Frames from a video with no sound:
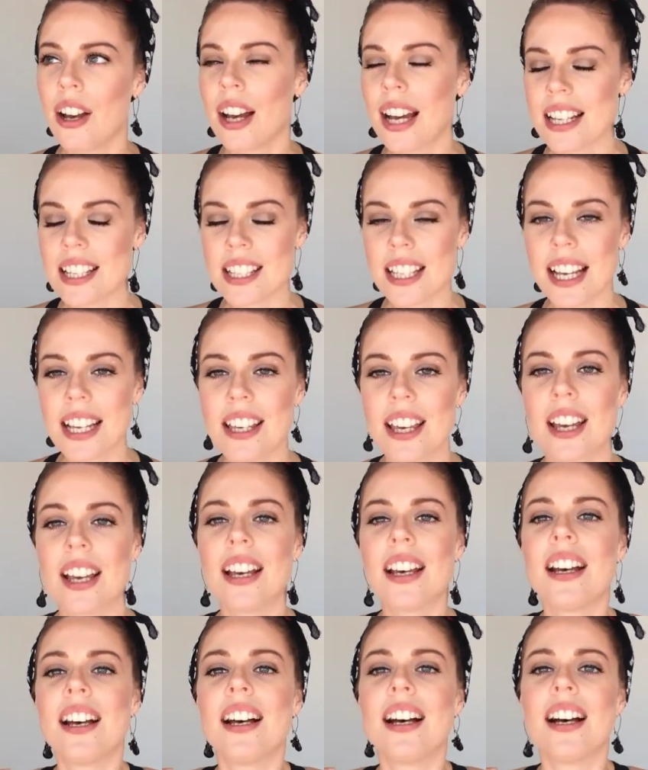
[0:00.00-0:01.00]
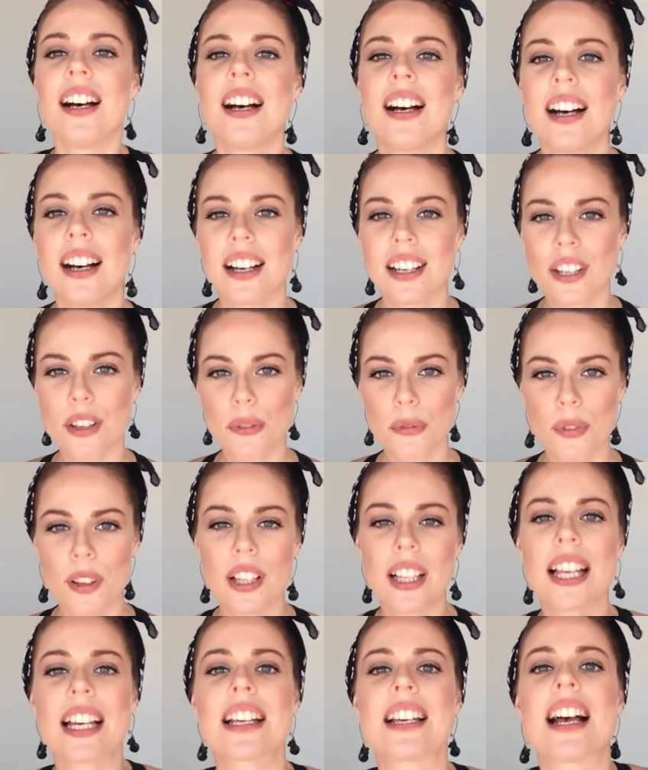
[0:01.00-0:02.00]
it's like you
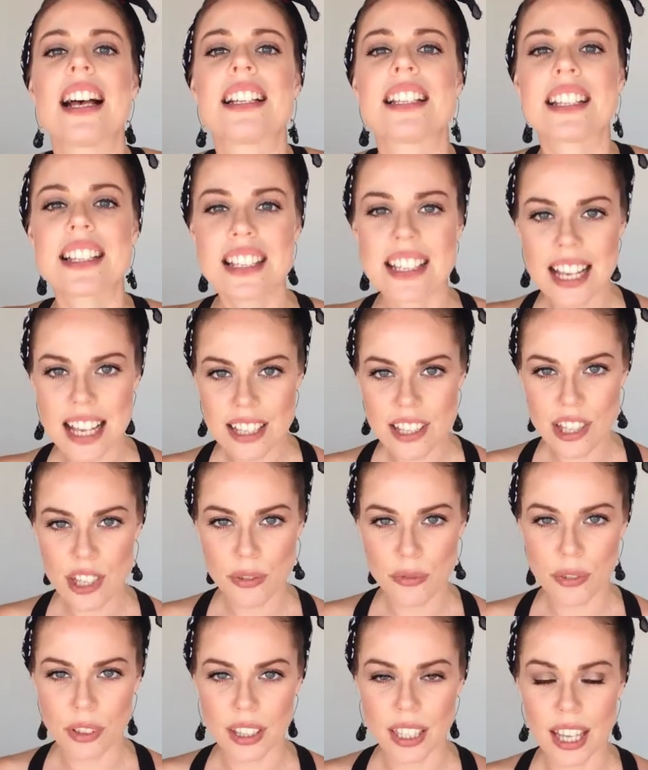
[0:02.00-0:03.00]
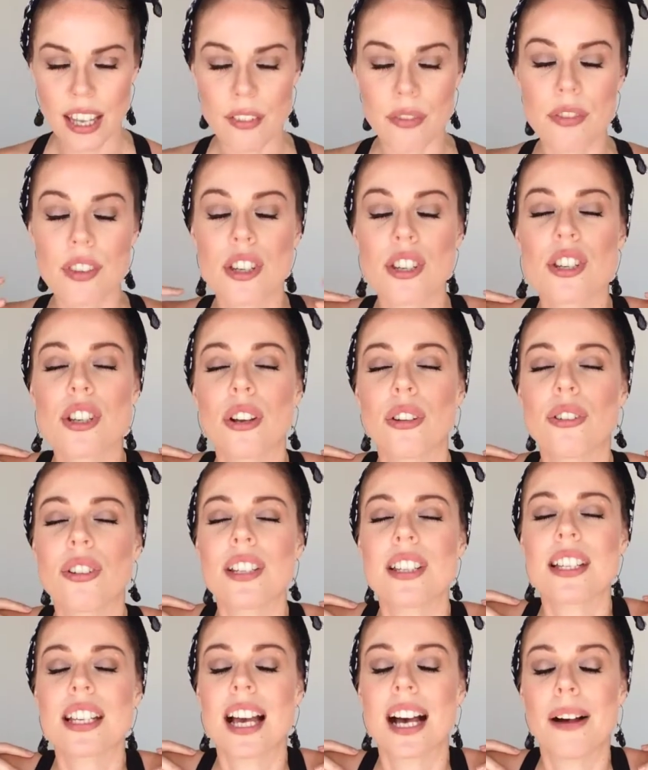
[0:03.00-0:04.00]
feel like a sense of relief. The
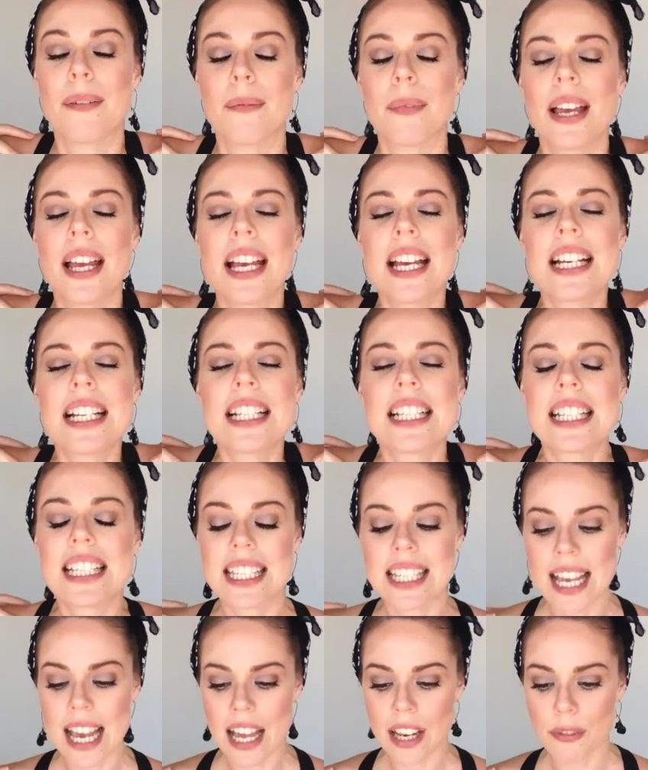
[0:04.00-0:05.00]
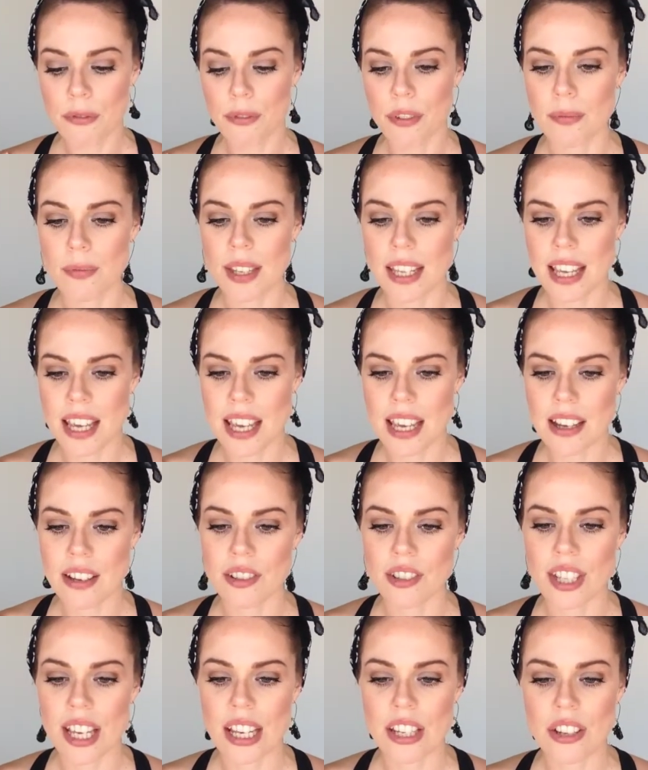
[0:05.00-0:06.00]
shoulders come down from the
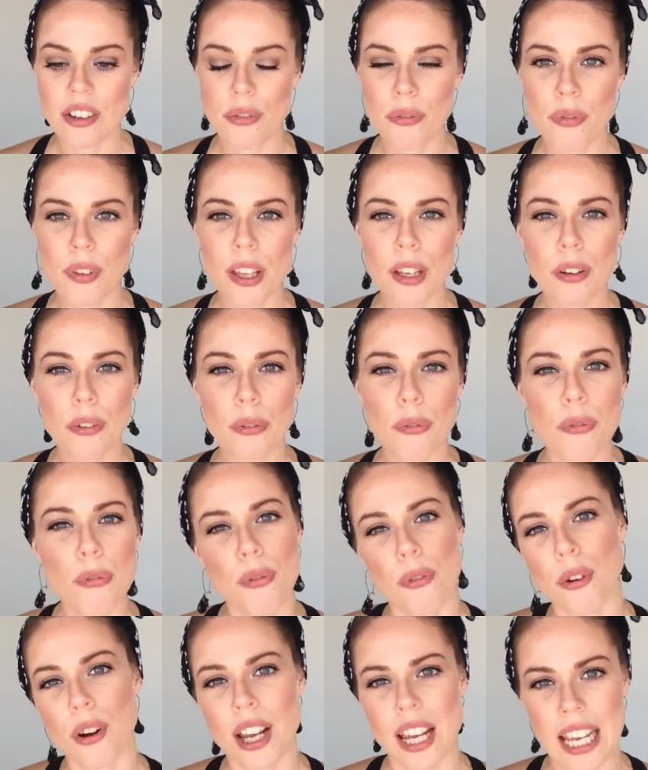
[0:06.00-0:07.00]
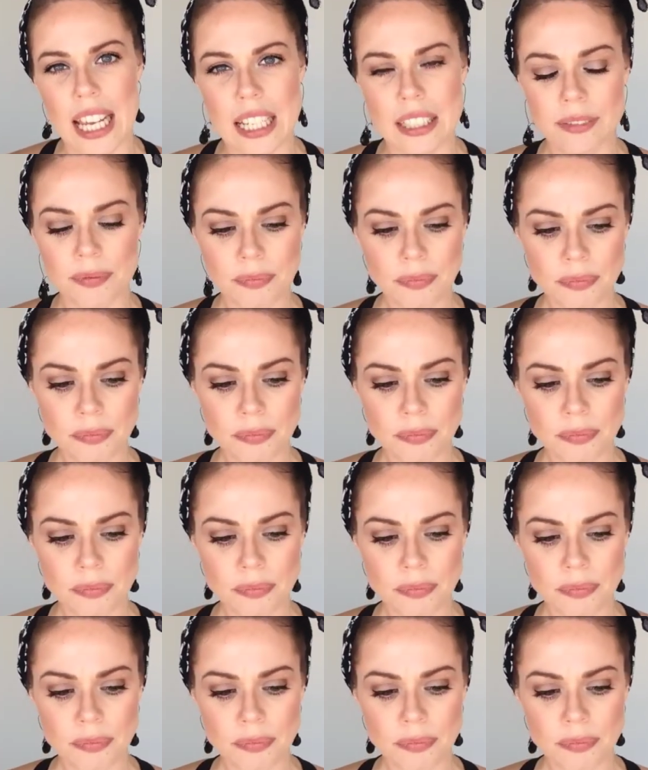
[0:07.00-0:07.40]
ears and you feel free.